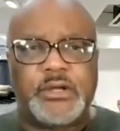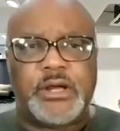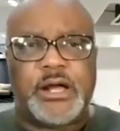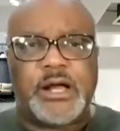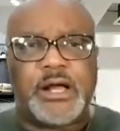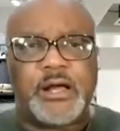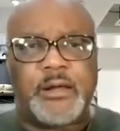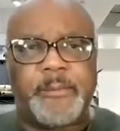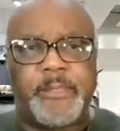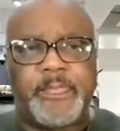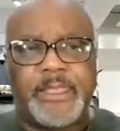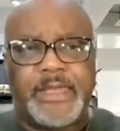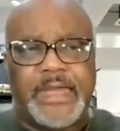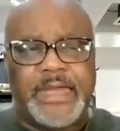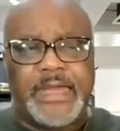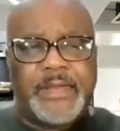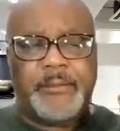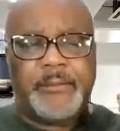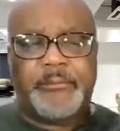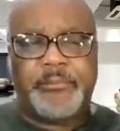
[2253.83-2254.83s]
Um,
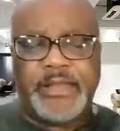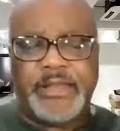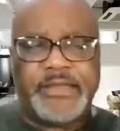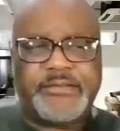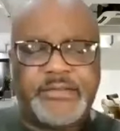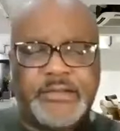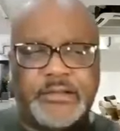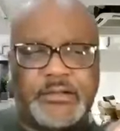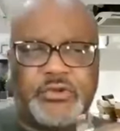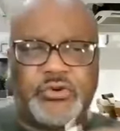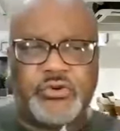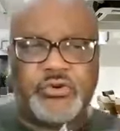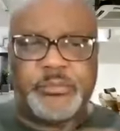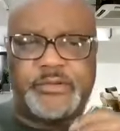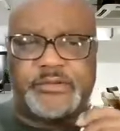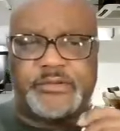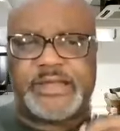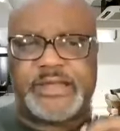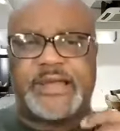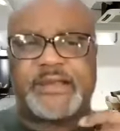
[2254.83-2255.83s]
a blessing loom
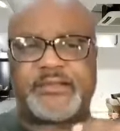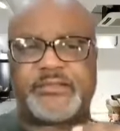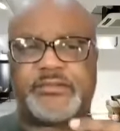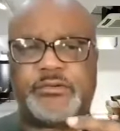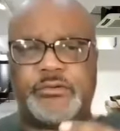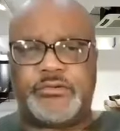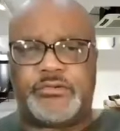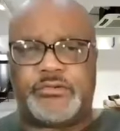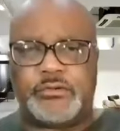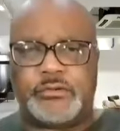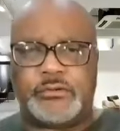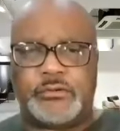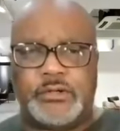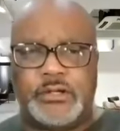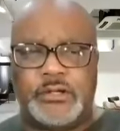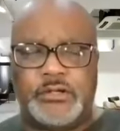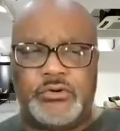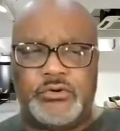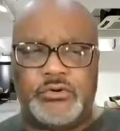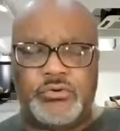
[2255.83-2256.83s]
is not a susu. A
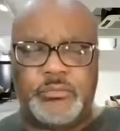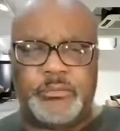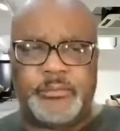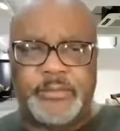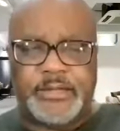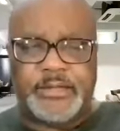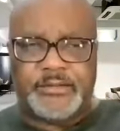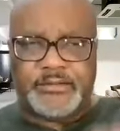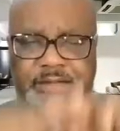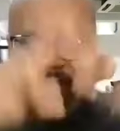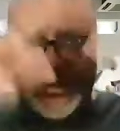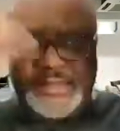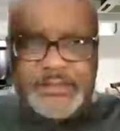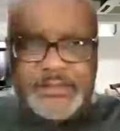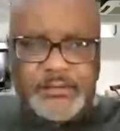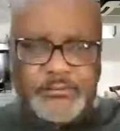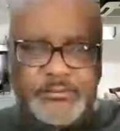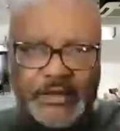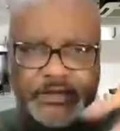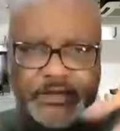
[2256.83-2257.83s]
loom is like
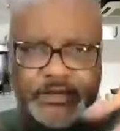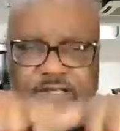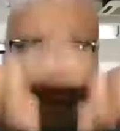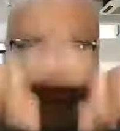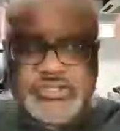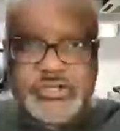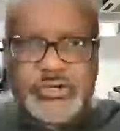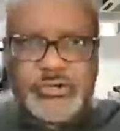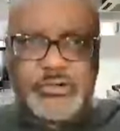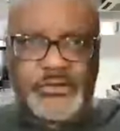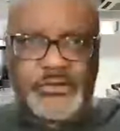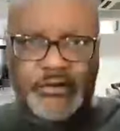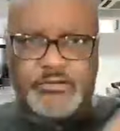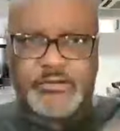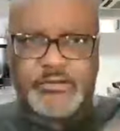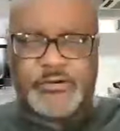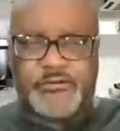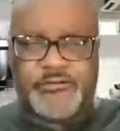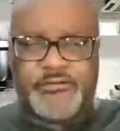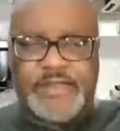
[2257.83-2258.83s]
they, they show you these
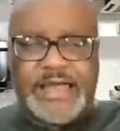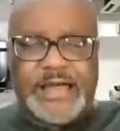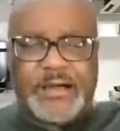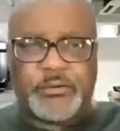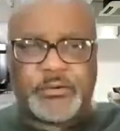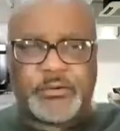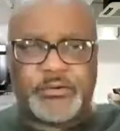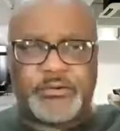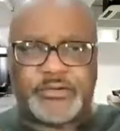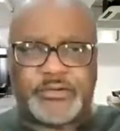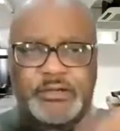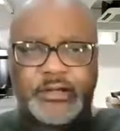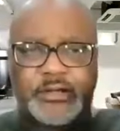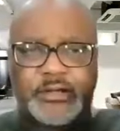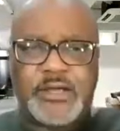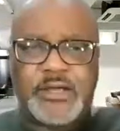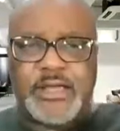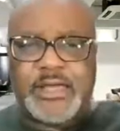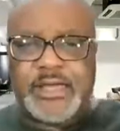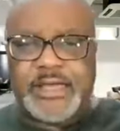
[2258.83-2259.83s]
little flowers and
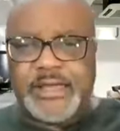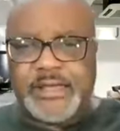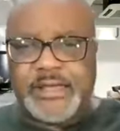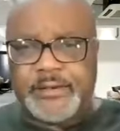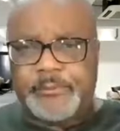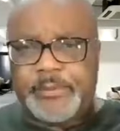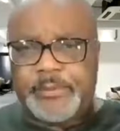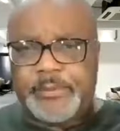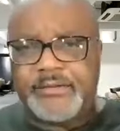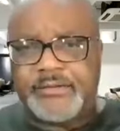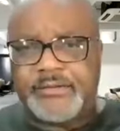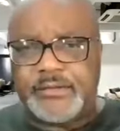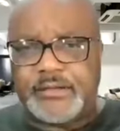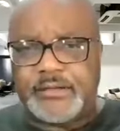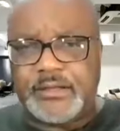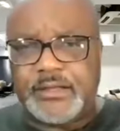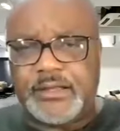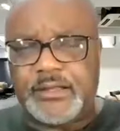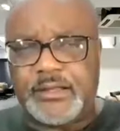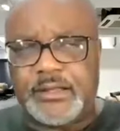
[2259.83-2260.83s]
and
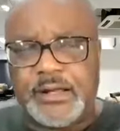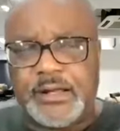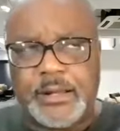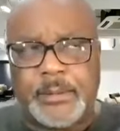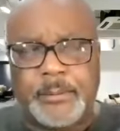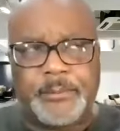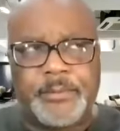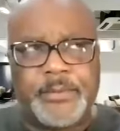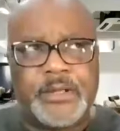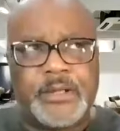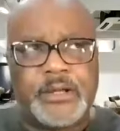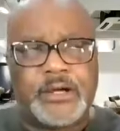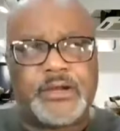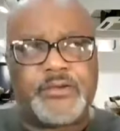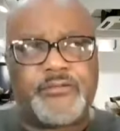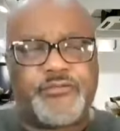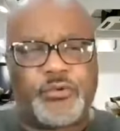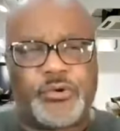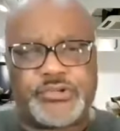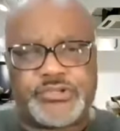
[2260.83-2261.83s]
basically, um,
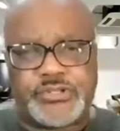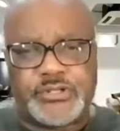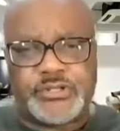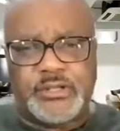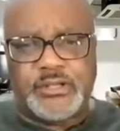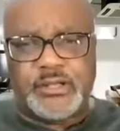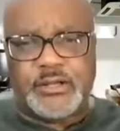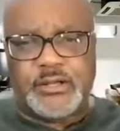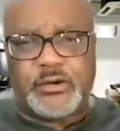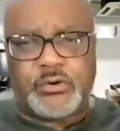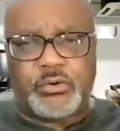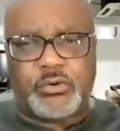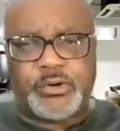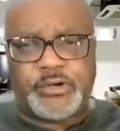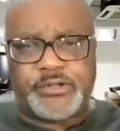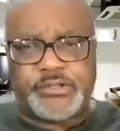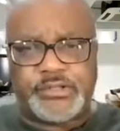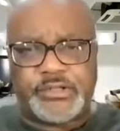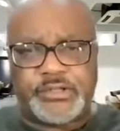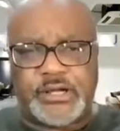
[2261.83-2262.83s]
unfortunately,
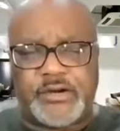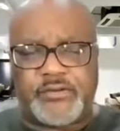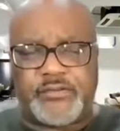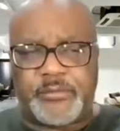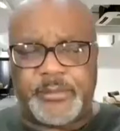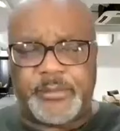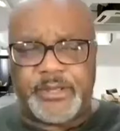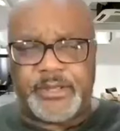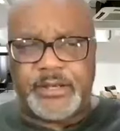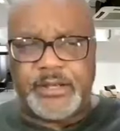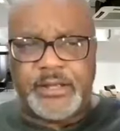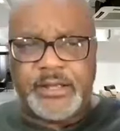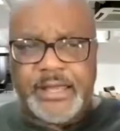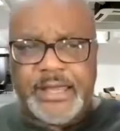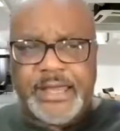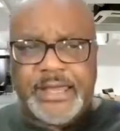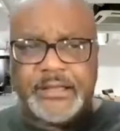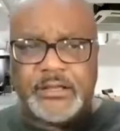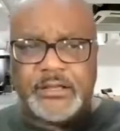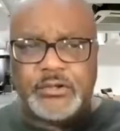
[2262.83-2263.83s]
according to the government,
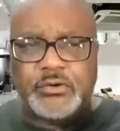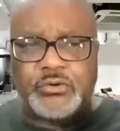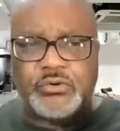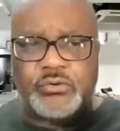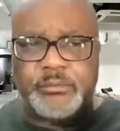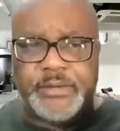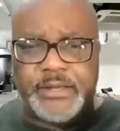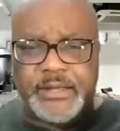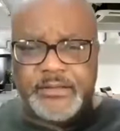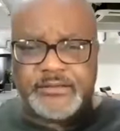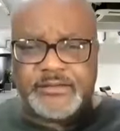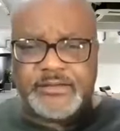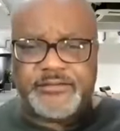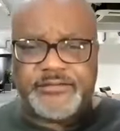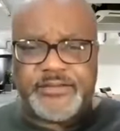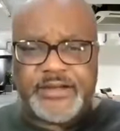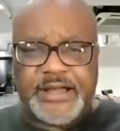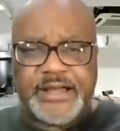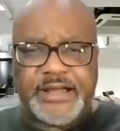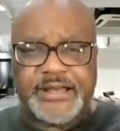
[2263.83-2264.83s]
a loom is
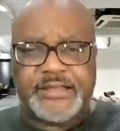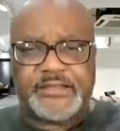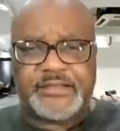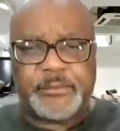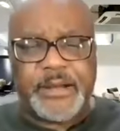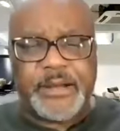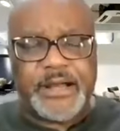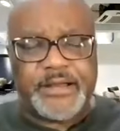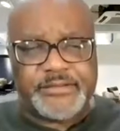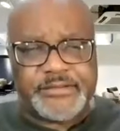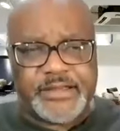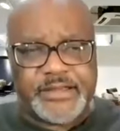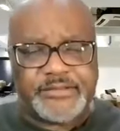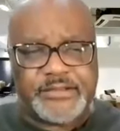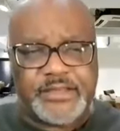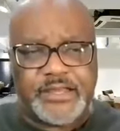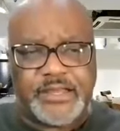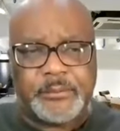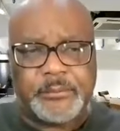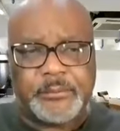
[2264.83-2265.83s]
defined as a Ponzi
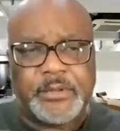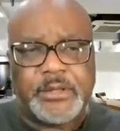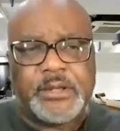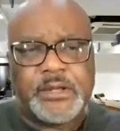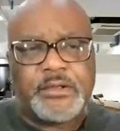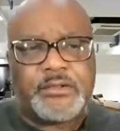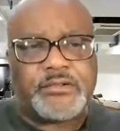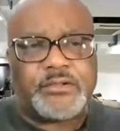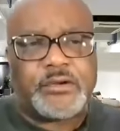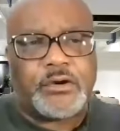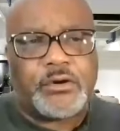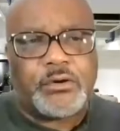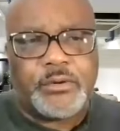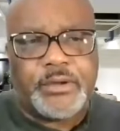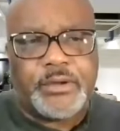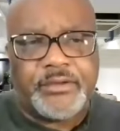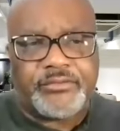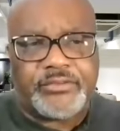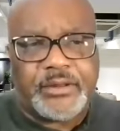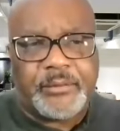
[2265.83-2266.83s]
scheme. So
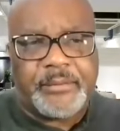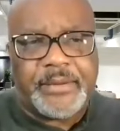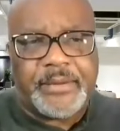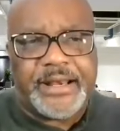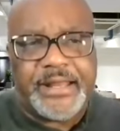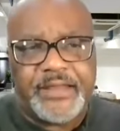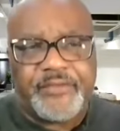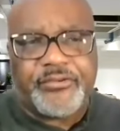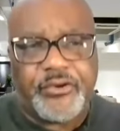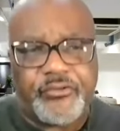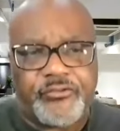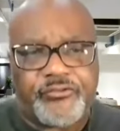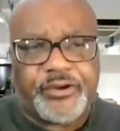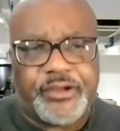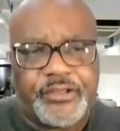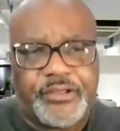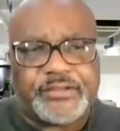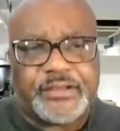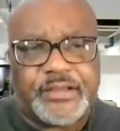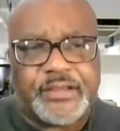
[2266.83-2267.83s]
if somebody, if your
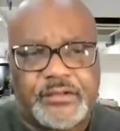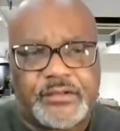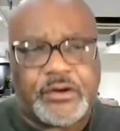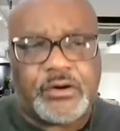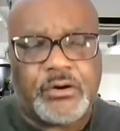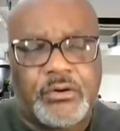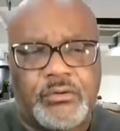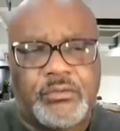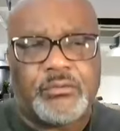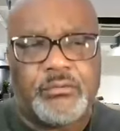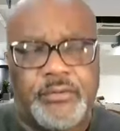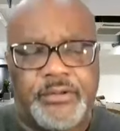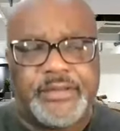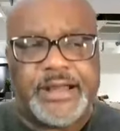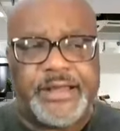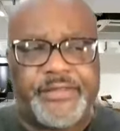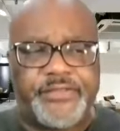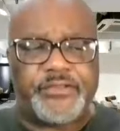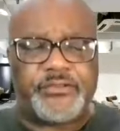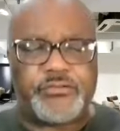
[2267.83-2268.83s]
friend says, "Oh, we
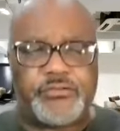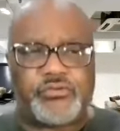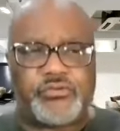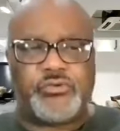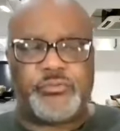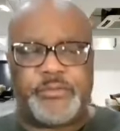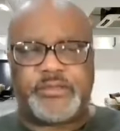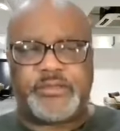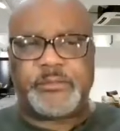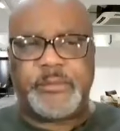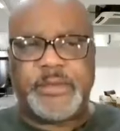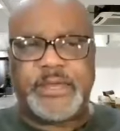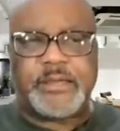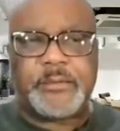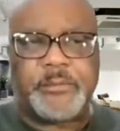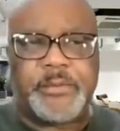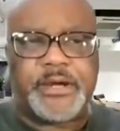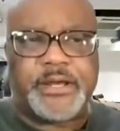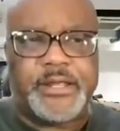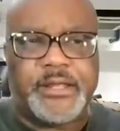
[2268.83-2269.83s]
got this group that's making
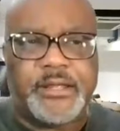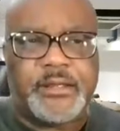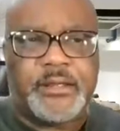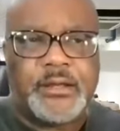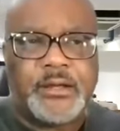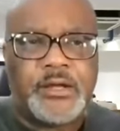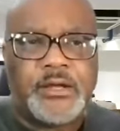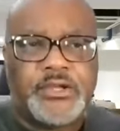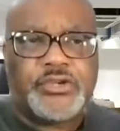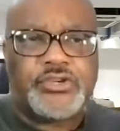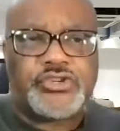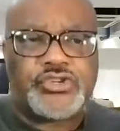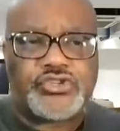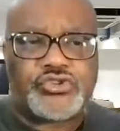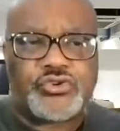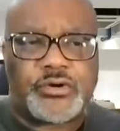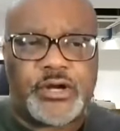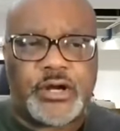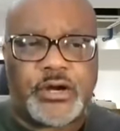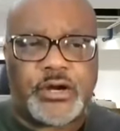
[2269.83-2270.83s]
money," you should
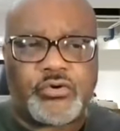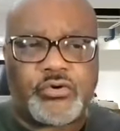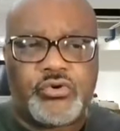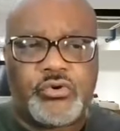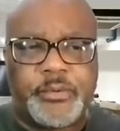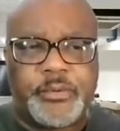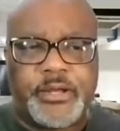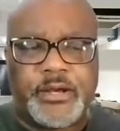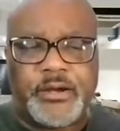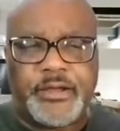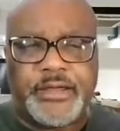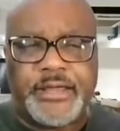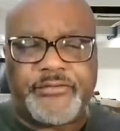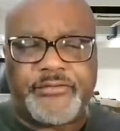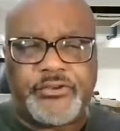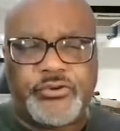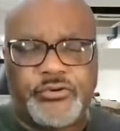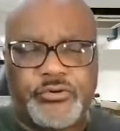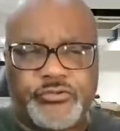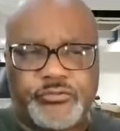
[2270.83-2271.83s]
join our group. And all you have
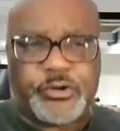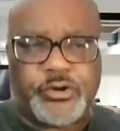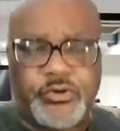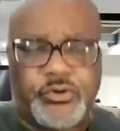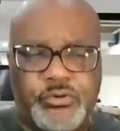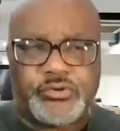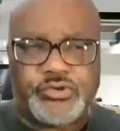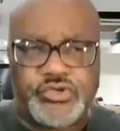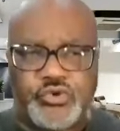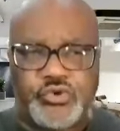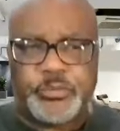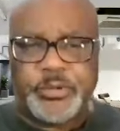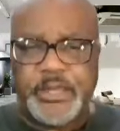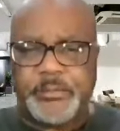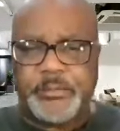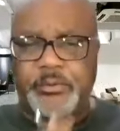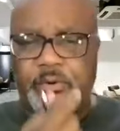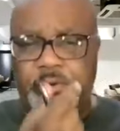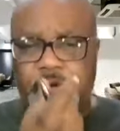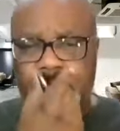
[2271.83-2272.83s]
to do is recruit two
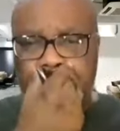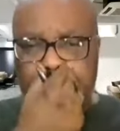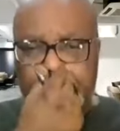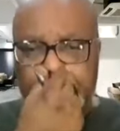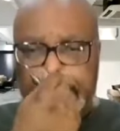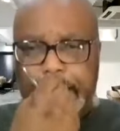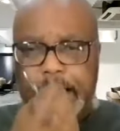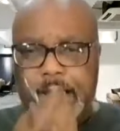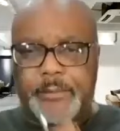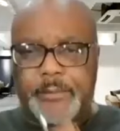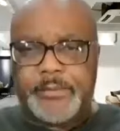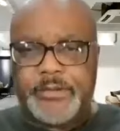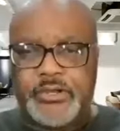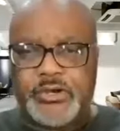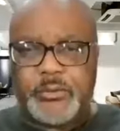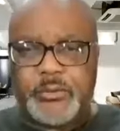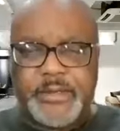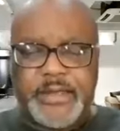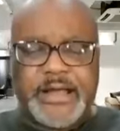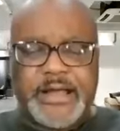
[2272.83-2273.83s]
people, um, you
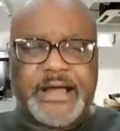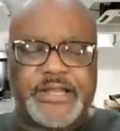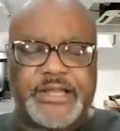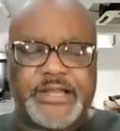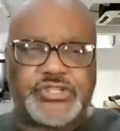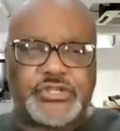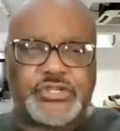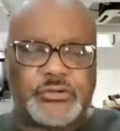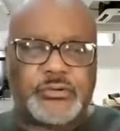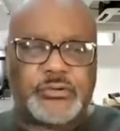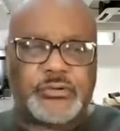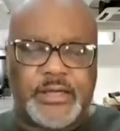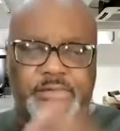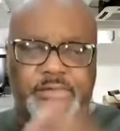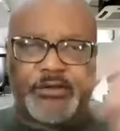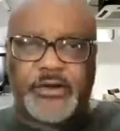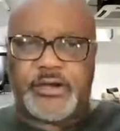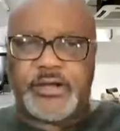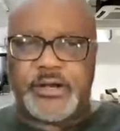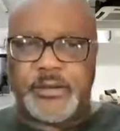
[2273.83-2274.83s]
know, behind you, and
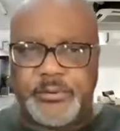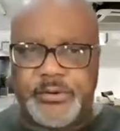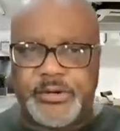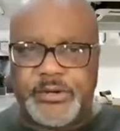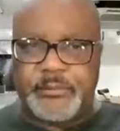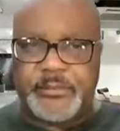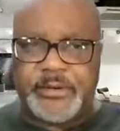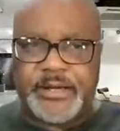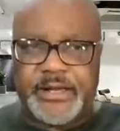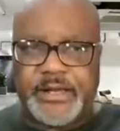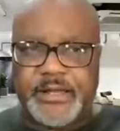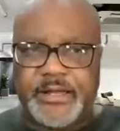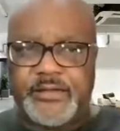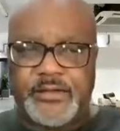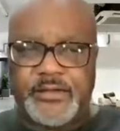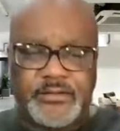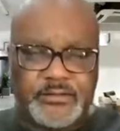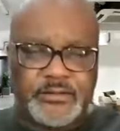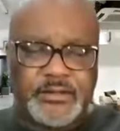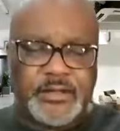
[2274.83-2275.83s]
they're going to put in money, and
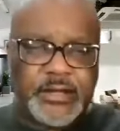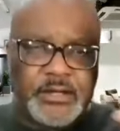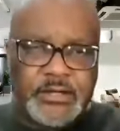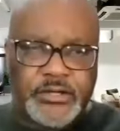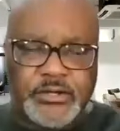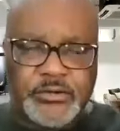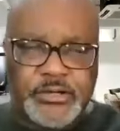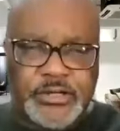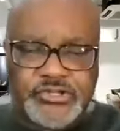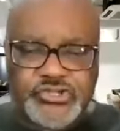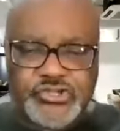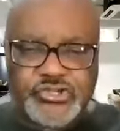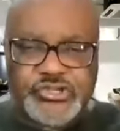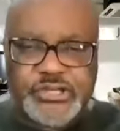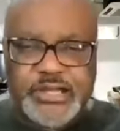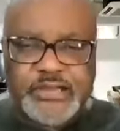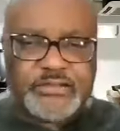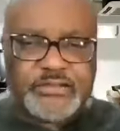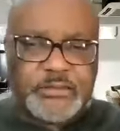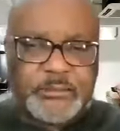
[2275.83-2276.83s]
then you get your
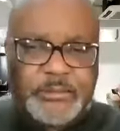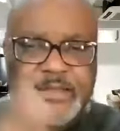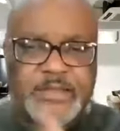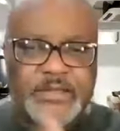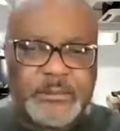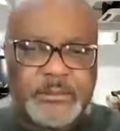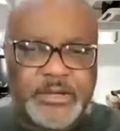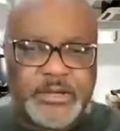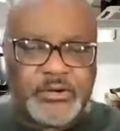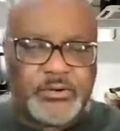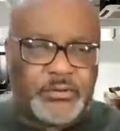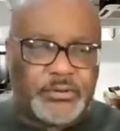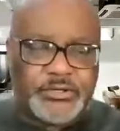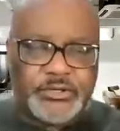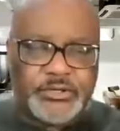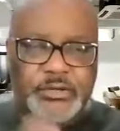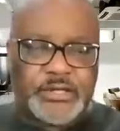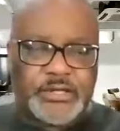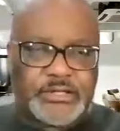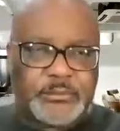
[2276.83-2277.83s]
chance to be in the middle, and
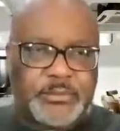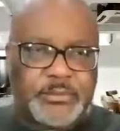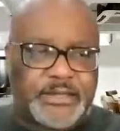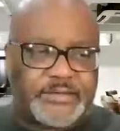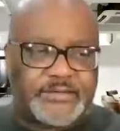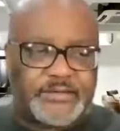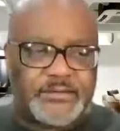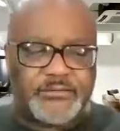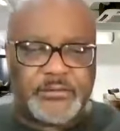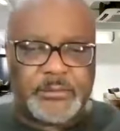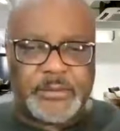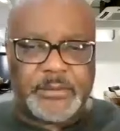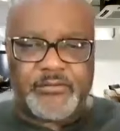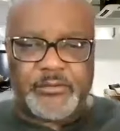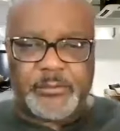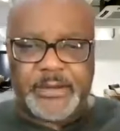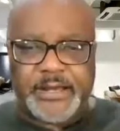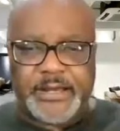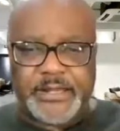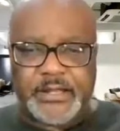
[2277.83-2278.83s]
you get the blessing from
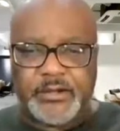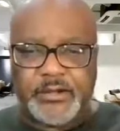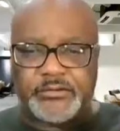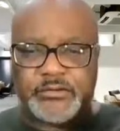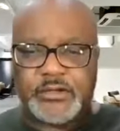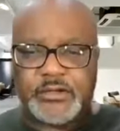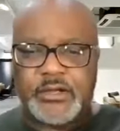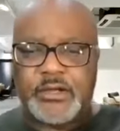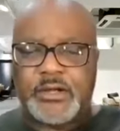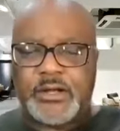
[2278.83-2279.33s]
everybody else.